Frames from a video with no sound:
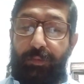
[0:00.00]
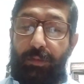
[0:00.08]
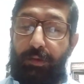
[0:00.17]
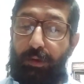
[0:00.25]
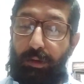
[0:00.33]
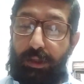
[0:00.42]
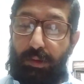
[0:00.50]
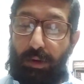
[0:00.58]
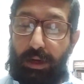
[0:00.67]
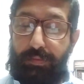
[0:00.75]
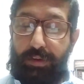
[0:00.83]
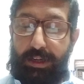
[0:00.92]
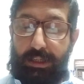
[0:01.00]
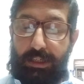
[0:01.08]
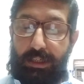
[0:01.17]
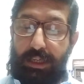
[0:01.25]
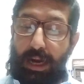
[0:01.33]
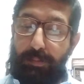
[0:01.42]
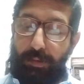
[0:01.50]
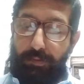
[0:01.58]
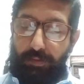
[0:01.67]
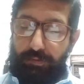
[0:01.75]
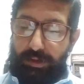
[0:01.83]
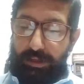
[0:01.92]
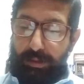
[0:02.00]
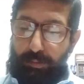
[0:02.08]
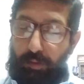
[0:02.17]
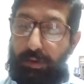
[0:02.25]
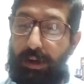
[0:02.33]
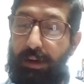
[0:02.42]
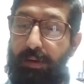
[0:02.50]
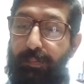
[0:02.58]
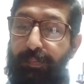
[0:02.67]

you have to know his qualification, term of office, removal,